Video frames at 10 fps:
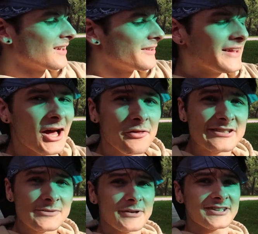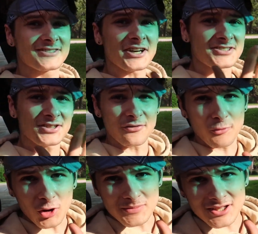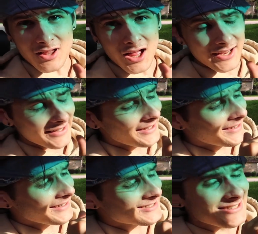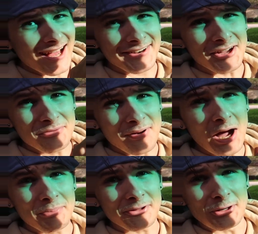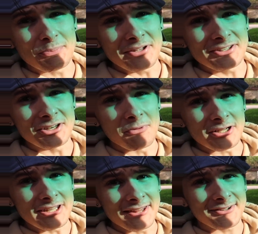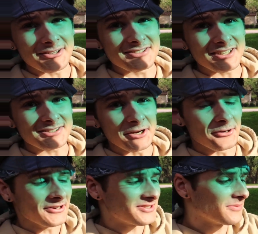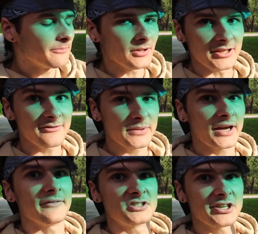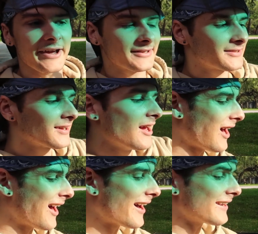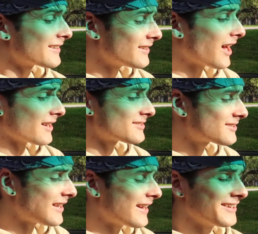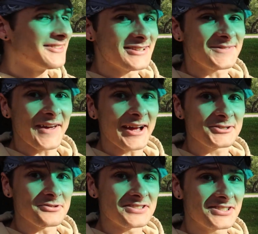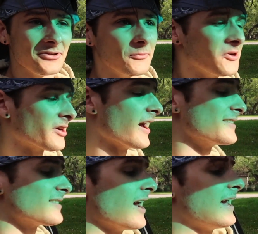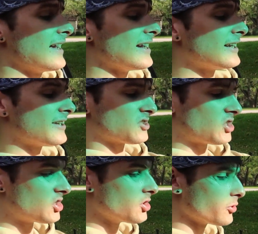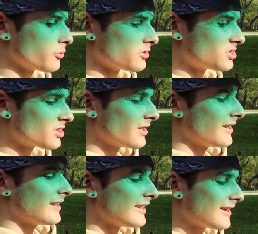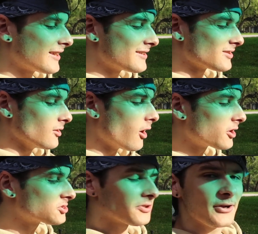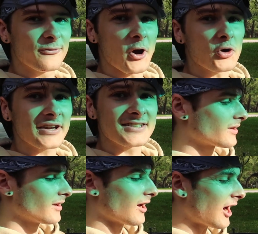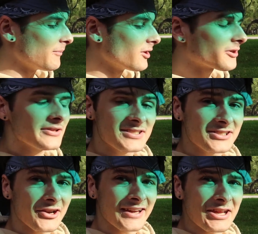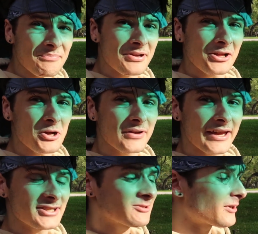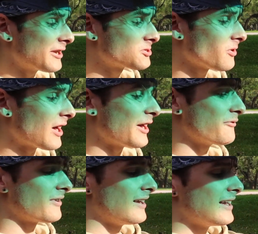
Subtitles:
Now, this has been discussed in the forums a lot, and it's not an unpopular opinion among E36 owners. Believe me, I've checked. I cannot stand this factory steering wheel, guys. It is huge. It is luxury focused. I'm literally staring at a pillowcase when I drive.